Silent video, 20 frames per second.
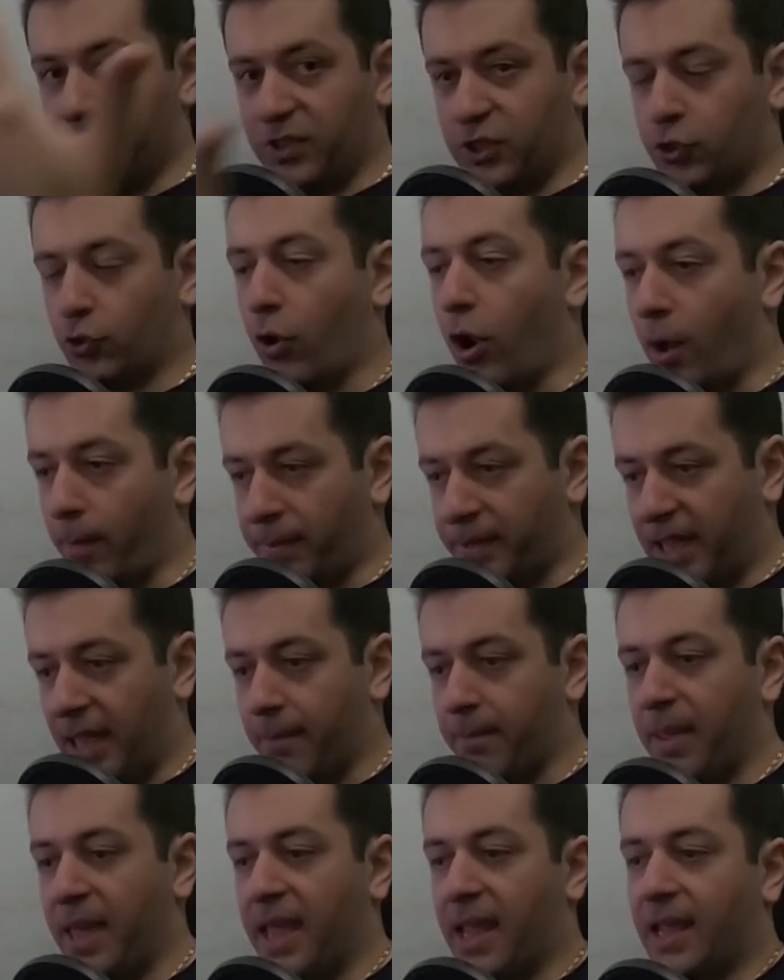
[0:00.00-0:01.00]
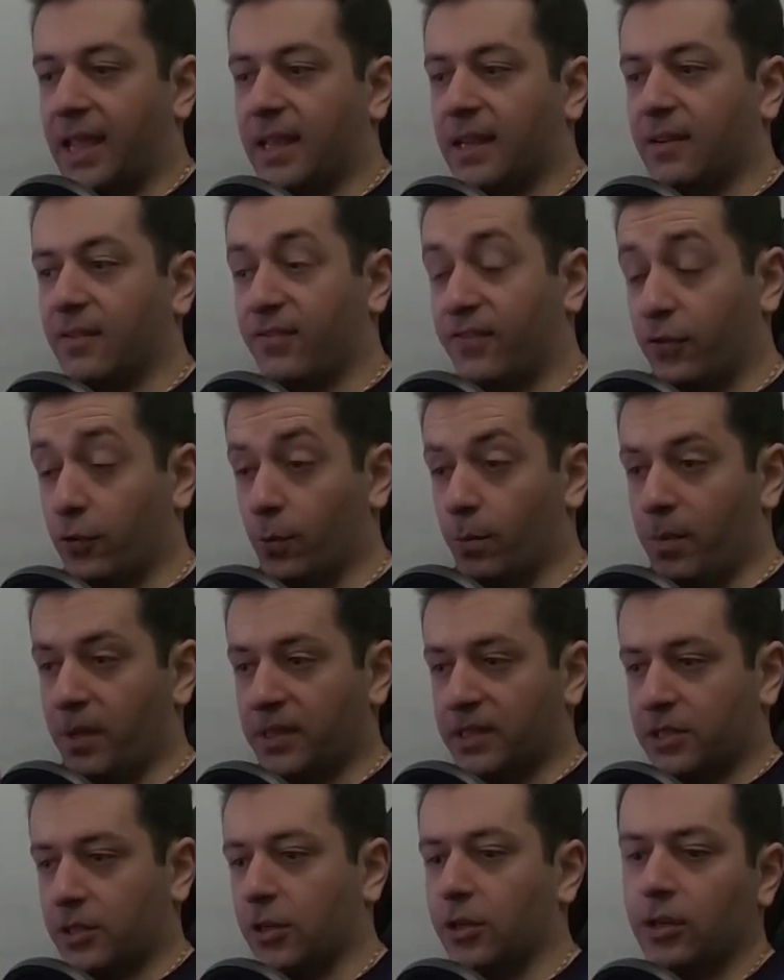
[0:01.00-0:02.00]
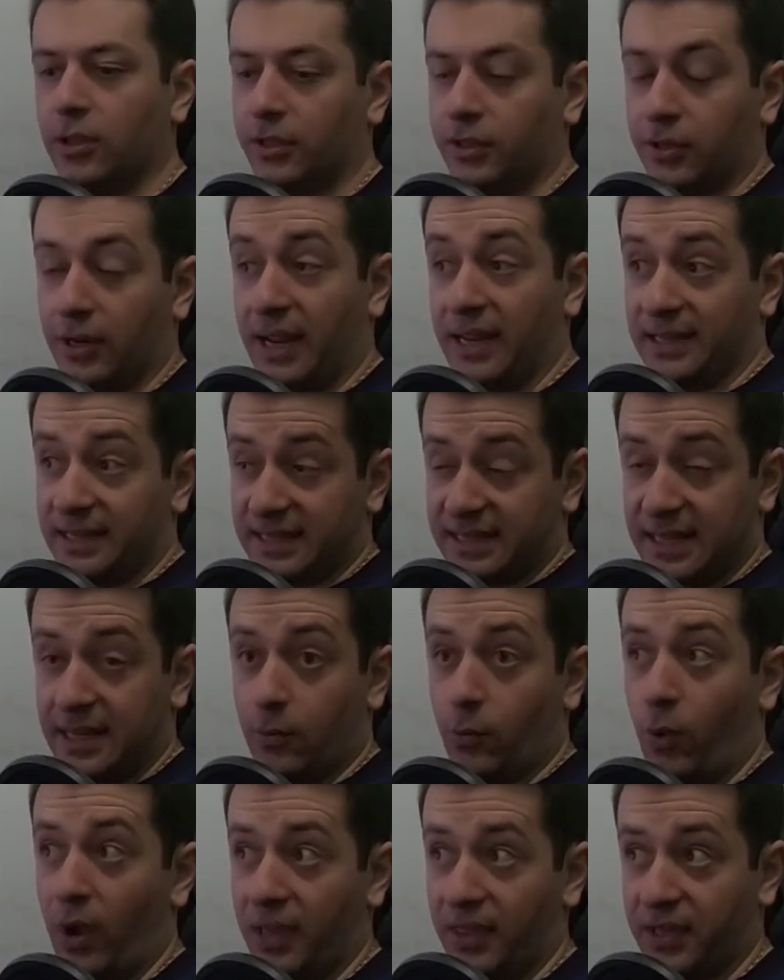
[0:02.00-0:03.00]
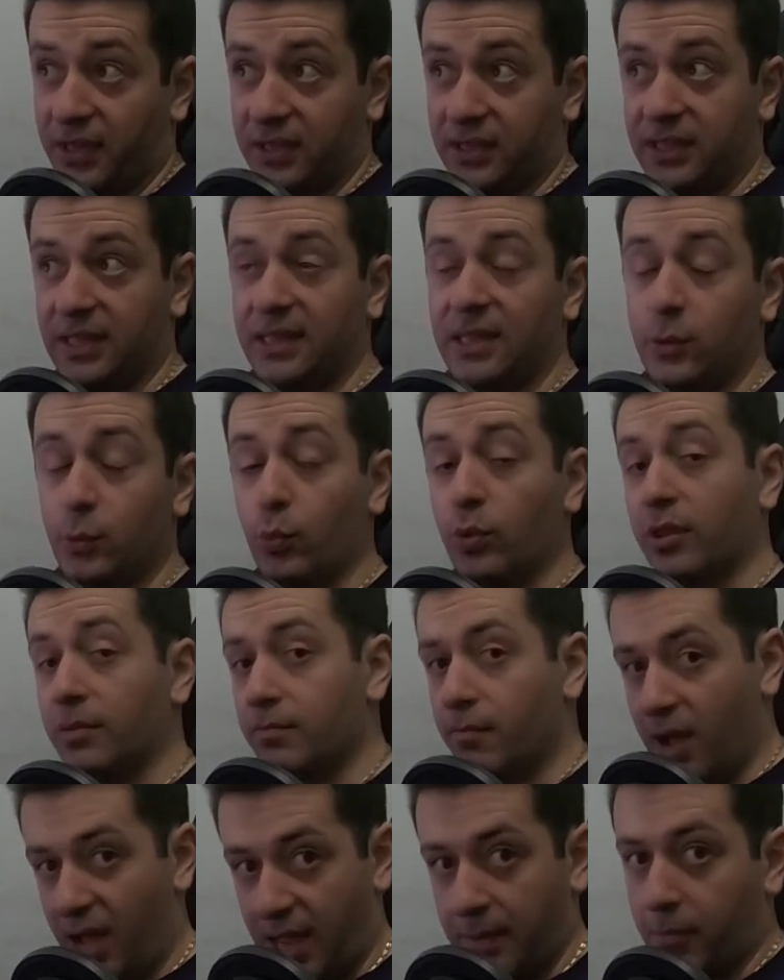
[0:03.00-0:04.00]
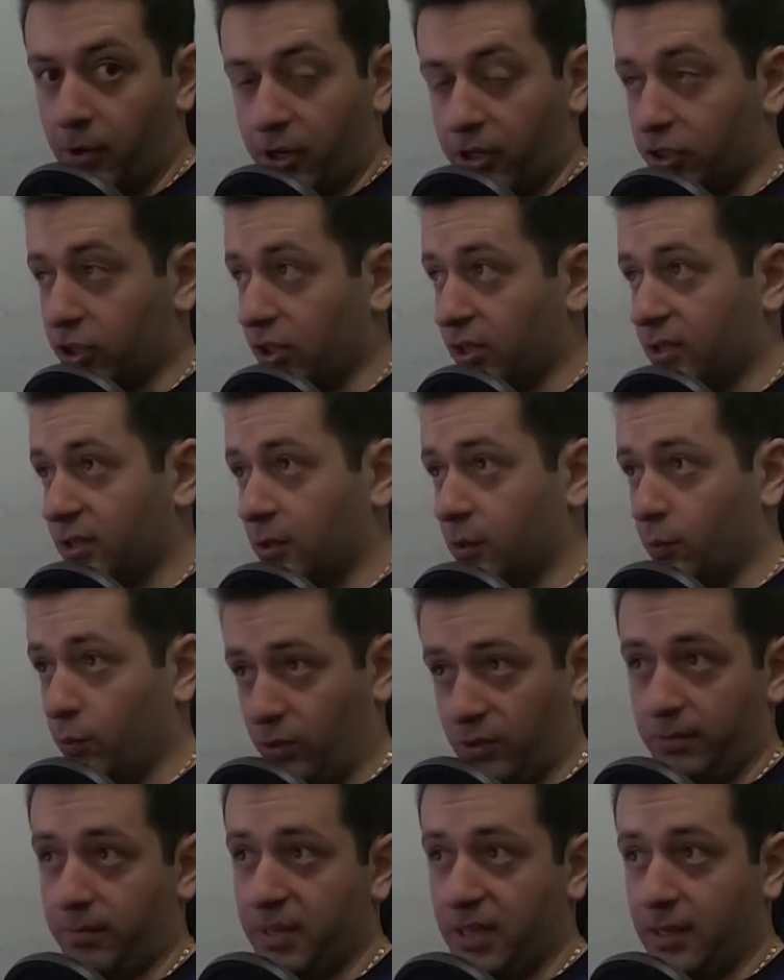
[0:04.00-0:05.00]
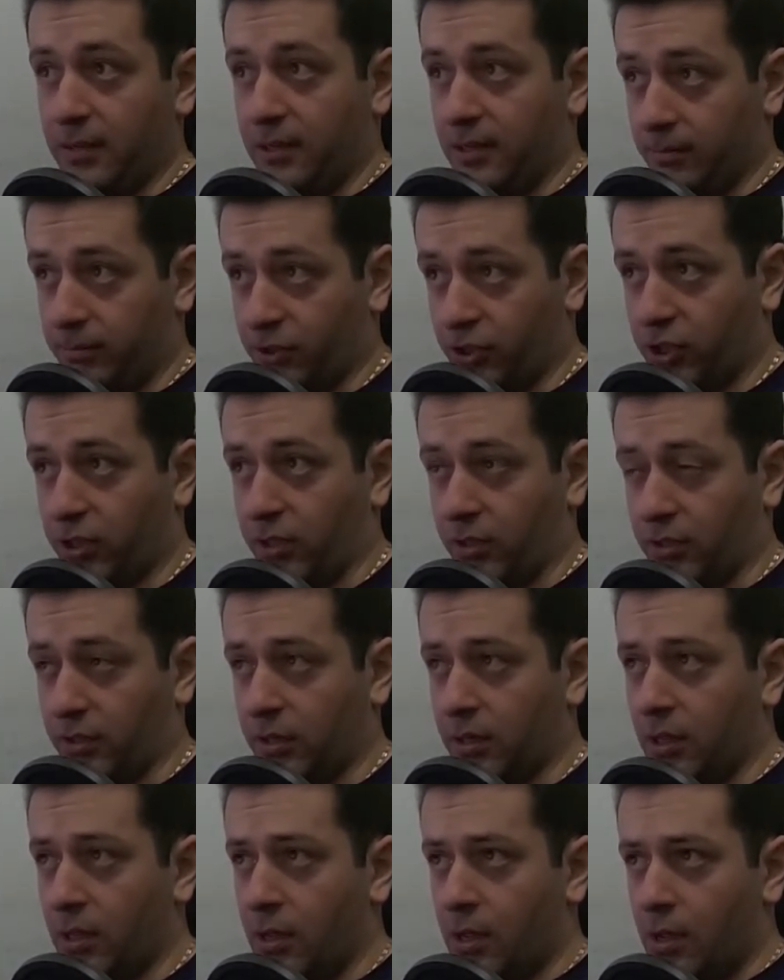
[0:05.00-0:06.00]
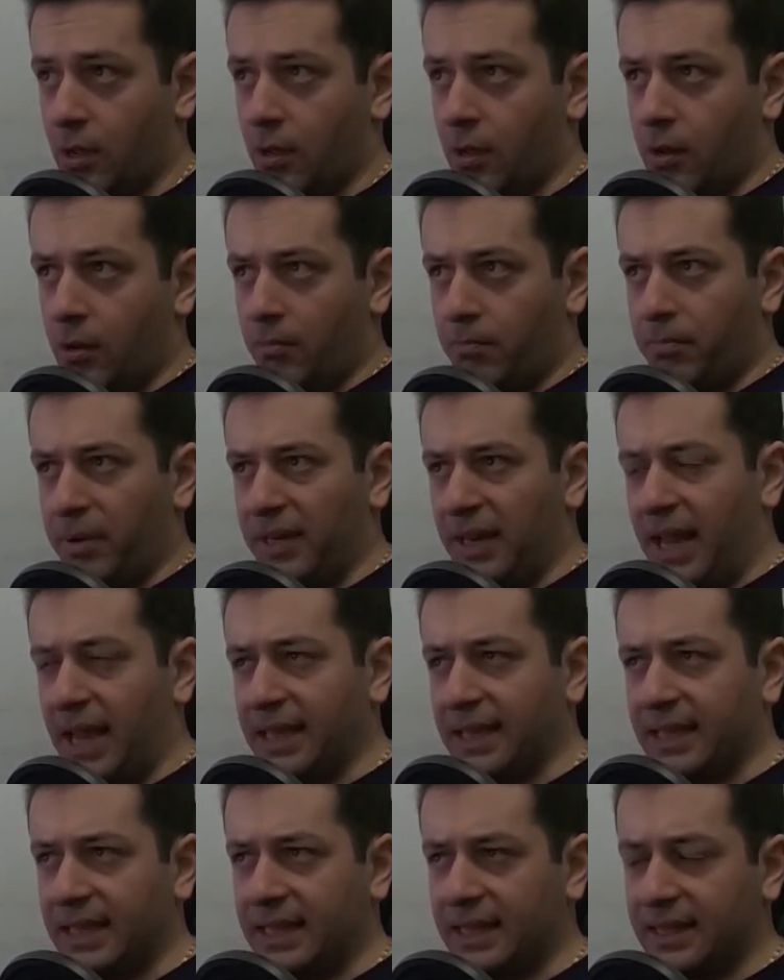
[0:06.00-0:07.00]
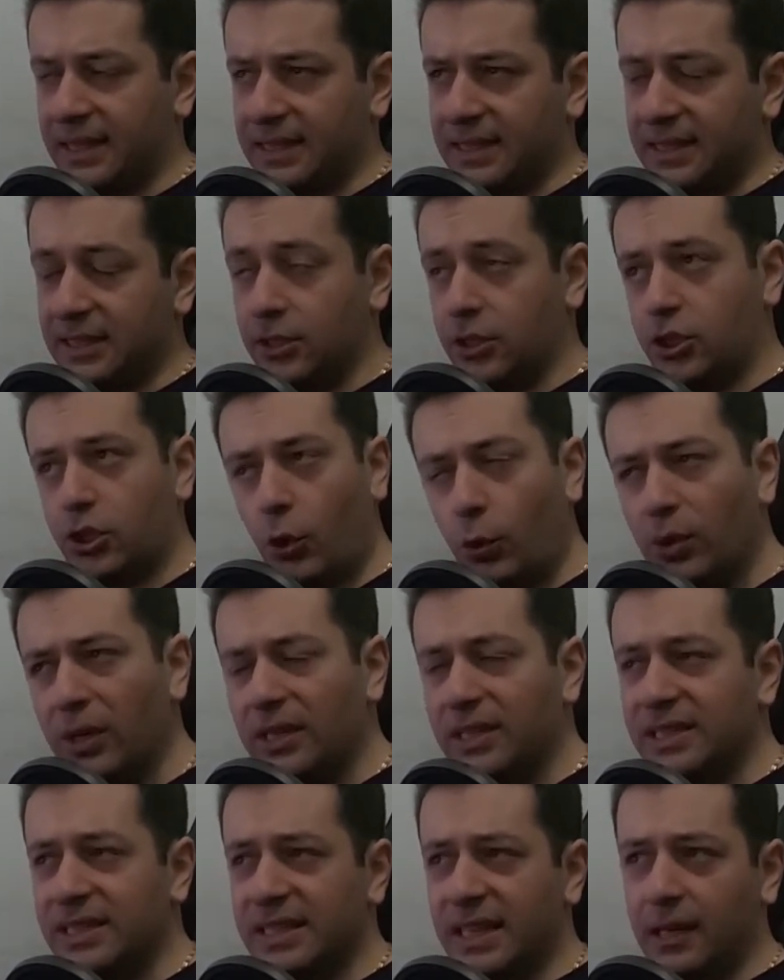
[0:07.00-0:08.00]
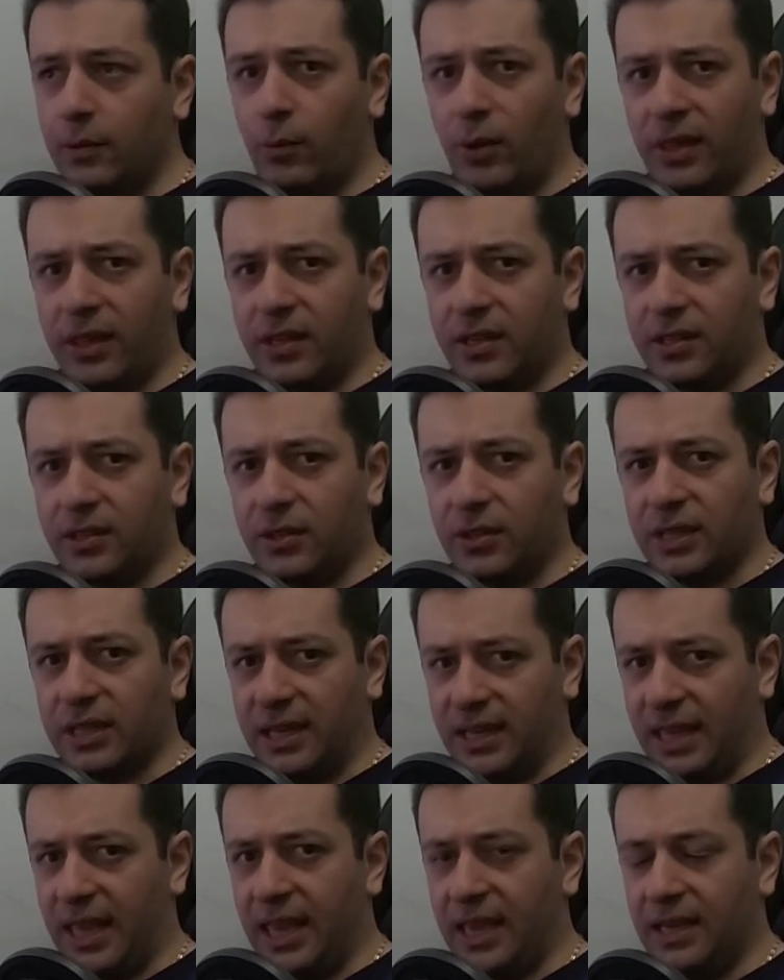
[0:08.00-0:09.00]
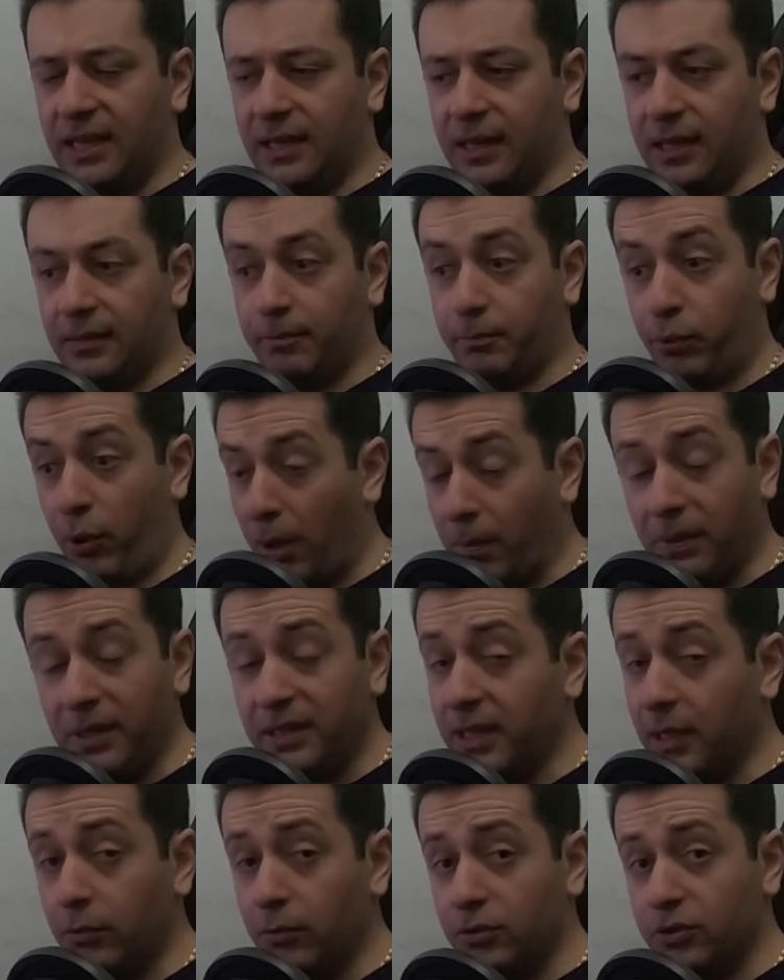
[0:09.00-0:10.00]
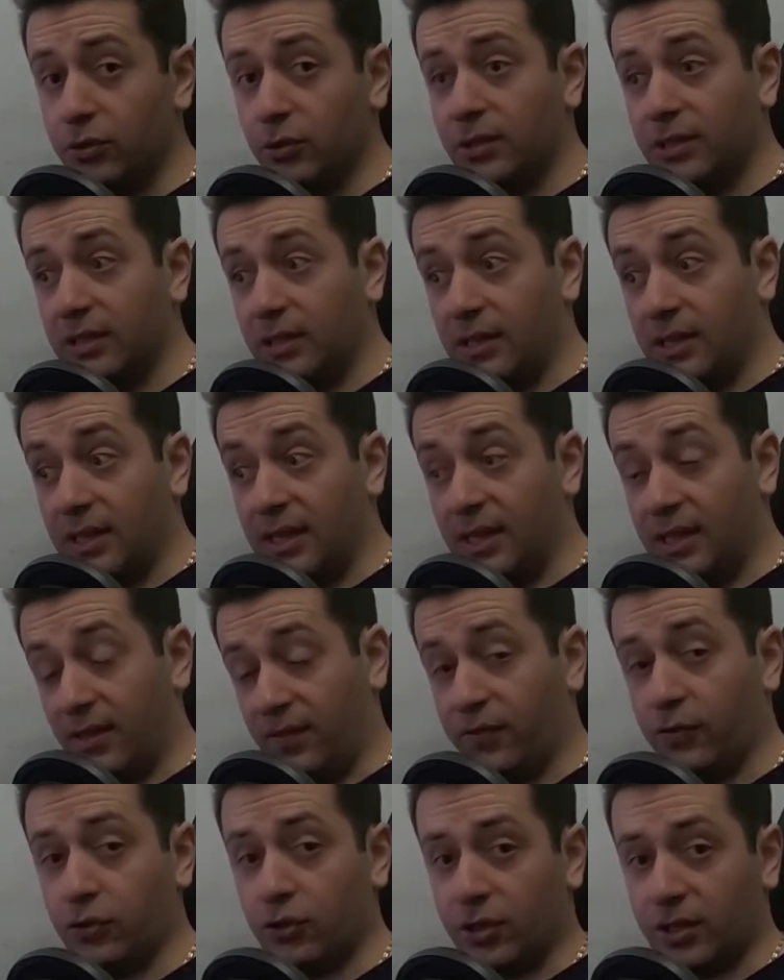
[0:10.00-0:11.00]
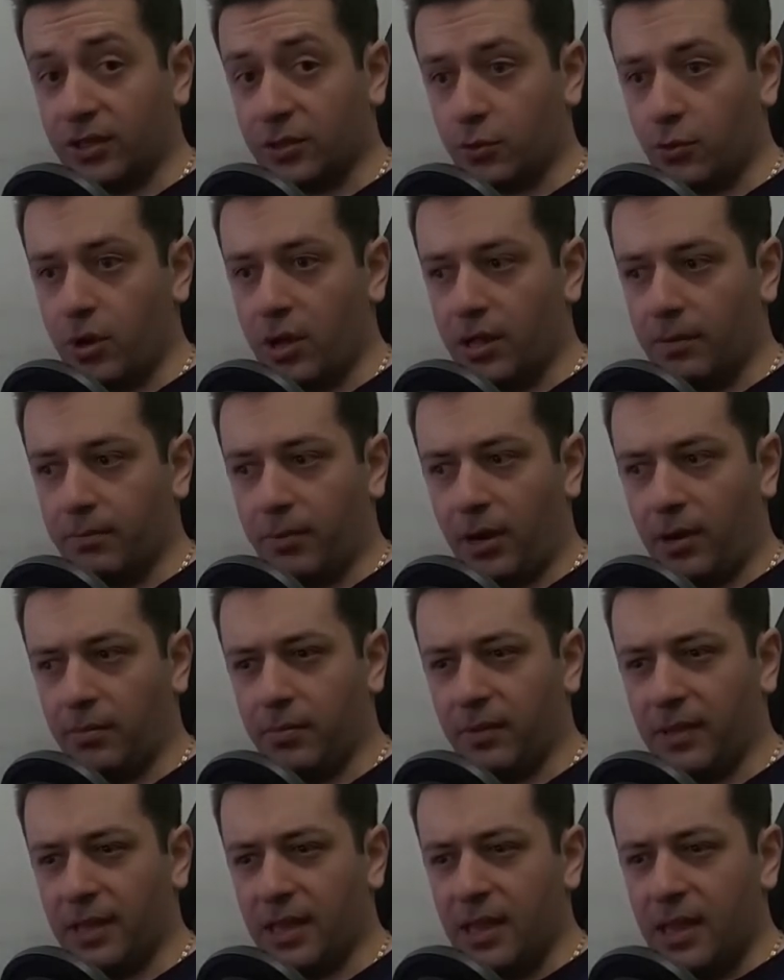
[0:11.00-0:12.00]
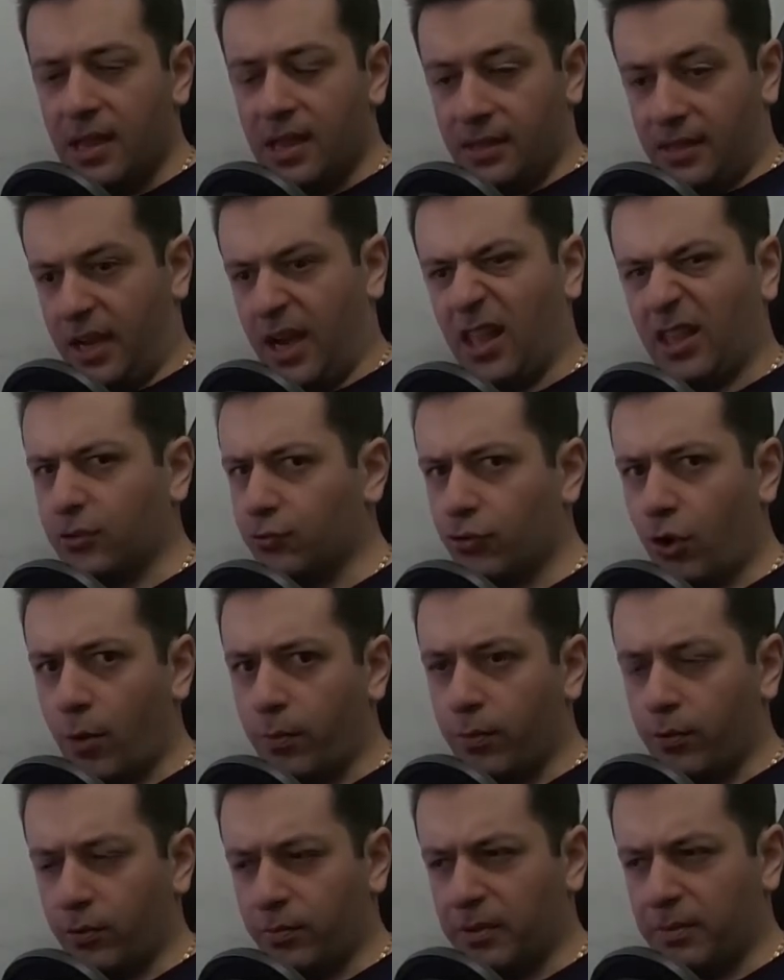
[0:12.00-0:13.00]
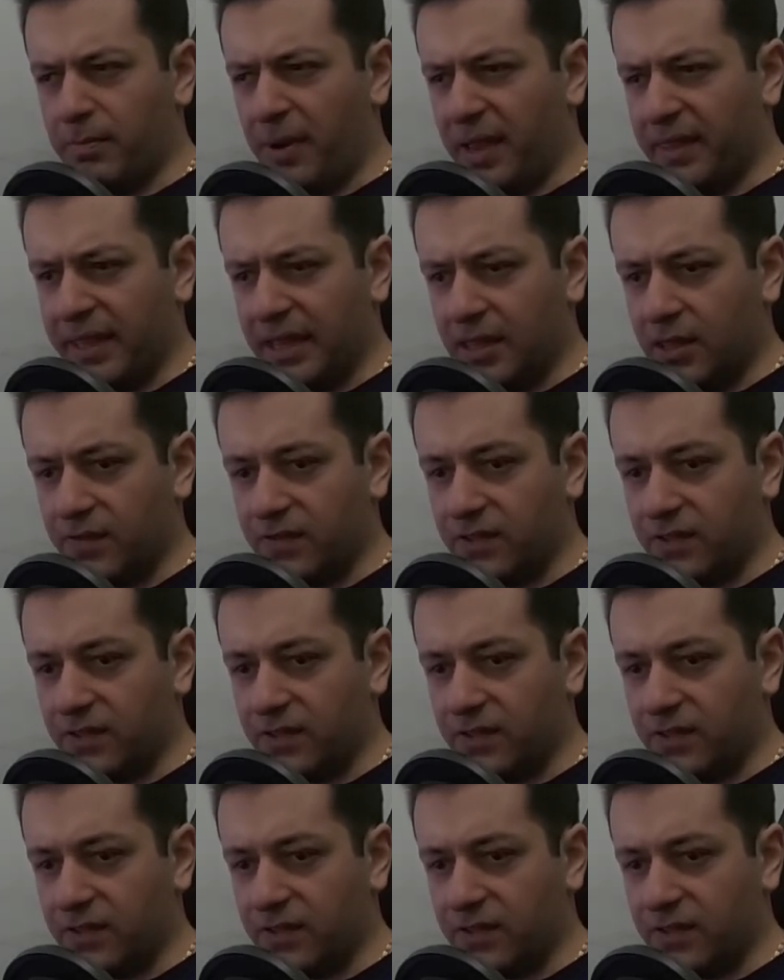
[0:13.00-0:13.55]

drop campaign a few months earlier. I understand why they did it with my monitor and with me in particular, but I don't understand why they're doing it again, and probably they will do it in the future as well. Probably another drop will be by the end